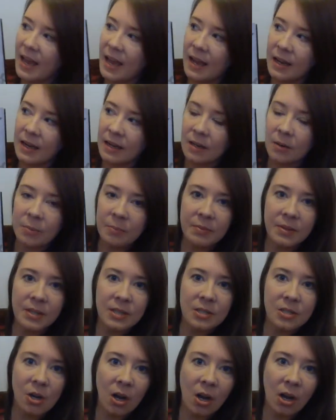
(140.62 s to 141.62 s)
And the
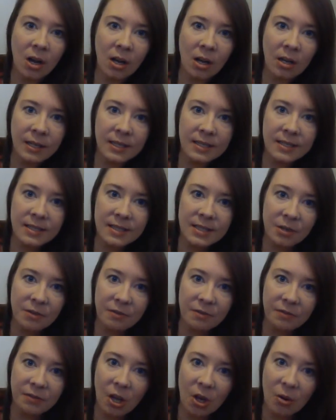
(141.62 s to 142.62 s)
dog is still
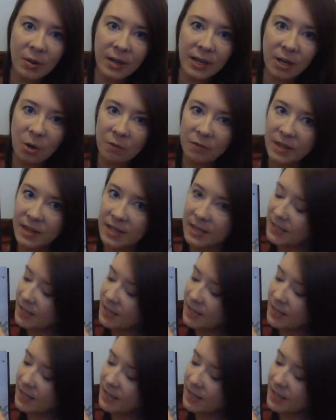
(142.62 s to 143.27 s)
floating over the